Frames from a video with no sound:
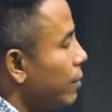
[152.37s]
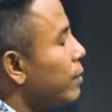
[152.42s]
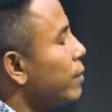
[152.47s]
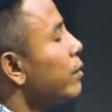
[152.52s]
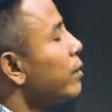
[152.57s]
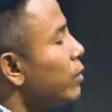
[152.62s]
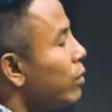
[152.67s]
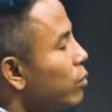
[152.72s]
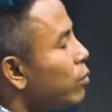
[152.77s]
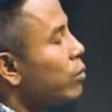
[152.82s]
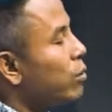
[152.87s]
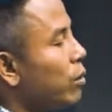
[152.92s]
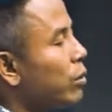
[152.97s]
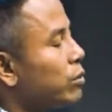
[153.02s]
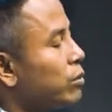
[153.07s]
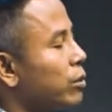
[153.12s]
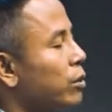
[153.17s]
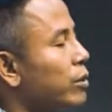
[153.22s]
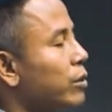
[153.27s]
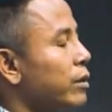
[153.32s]
The local
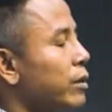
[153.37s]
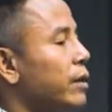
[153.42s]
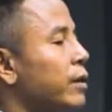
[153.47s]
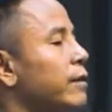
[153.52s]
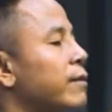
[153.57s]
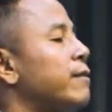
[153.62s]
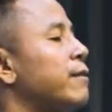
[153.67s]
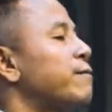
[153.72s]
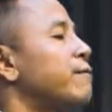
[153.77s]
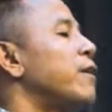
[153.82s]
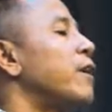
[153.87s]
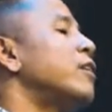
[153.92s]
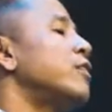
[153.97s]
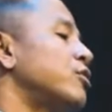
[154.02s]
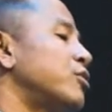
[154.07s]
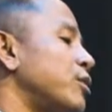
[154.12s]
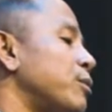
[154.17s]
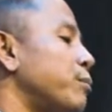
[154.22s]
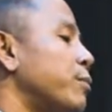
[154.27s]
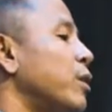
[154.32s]
church is the
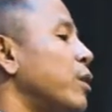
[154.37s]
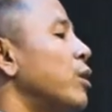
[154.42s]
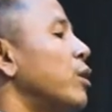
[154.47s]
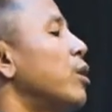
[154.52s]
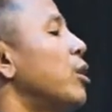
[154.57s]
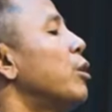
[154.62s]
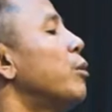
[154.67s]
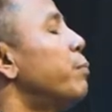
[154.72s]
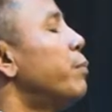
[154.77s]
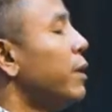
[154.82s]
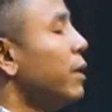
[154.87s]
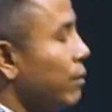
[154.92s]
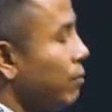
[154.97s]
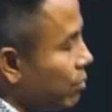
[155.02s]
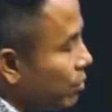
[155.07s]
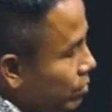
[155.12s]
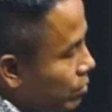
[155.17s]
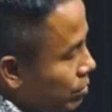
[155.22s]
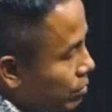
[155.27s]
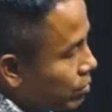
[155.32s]
fellowship of
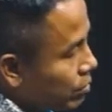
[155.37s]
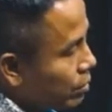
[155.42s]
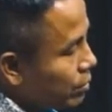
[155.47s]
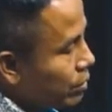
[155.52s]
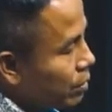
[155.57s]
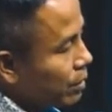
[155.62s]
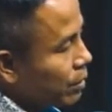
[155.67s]
believers.